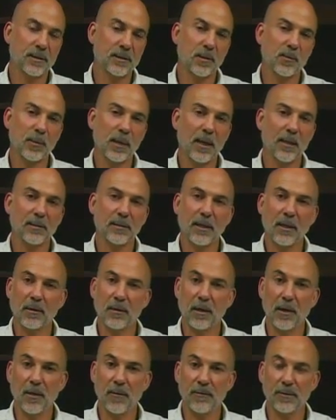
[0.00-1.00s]
system can't
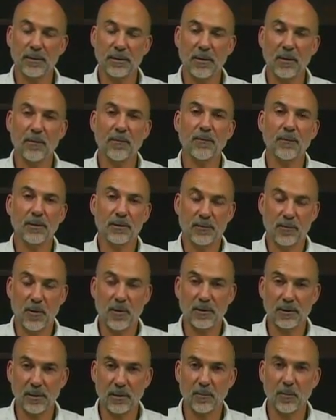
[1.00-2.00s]
take care of itself as
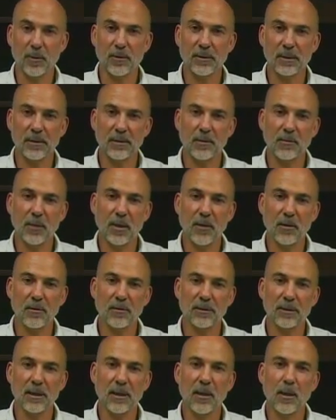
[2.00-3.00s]
far as the immune system
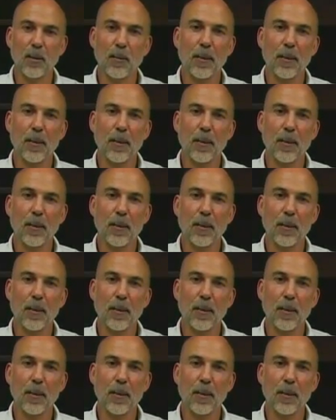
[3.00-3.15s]
goes,